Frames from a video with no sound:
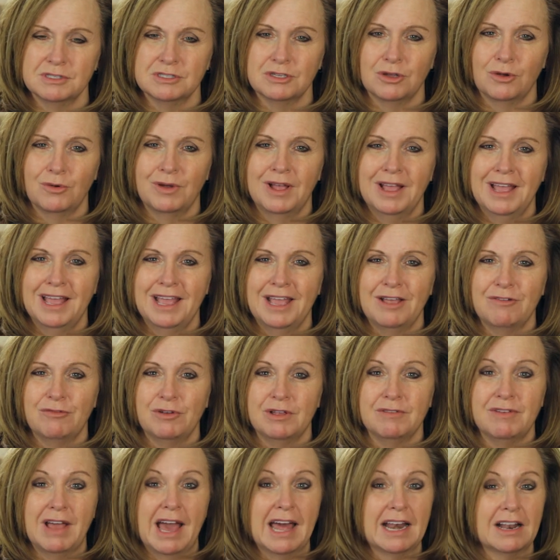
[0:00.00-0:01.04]
So if
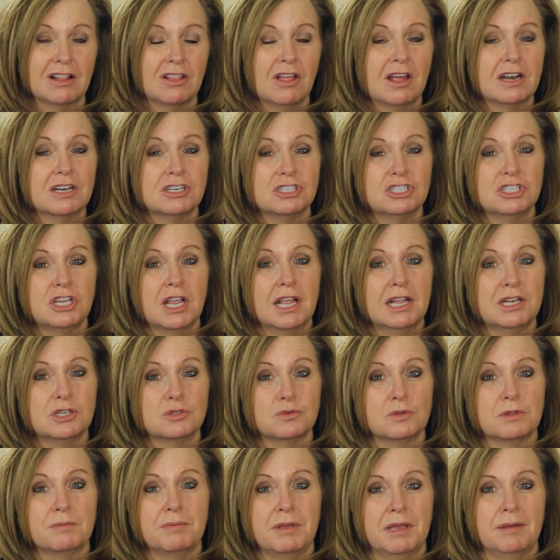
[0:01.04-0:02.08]
we've had a lot of change
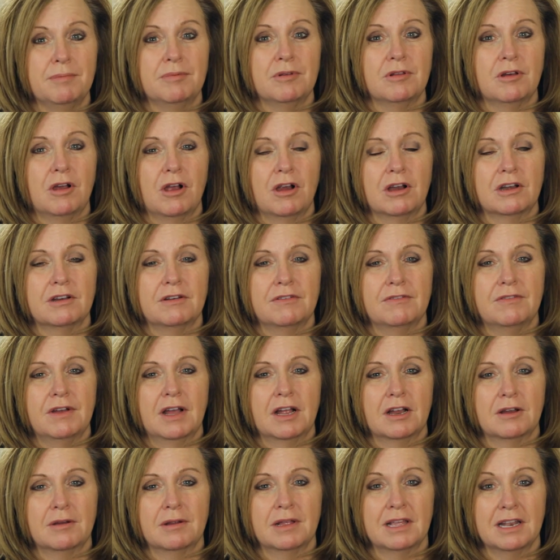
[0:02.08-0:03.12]
with people in
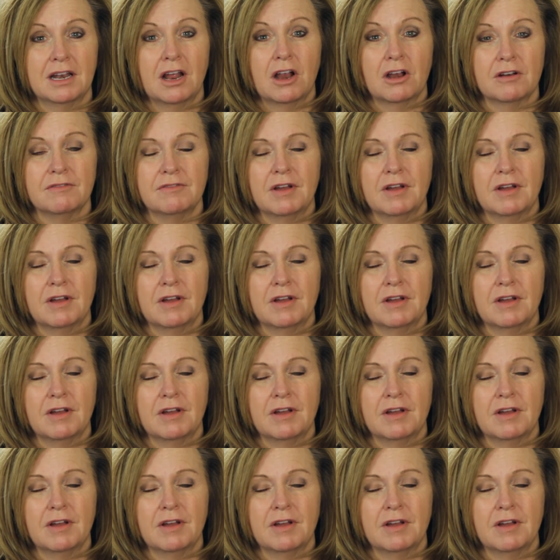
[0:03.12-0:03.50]
our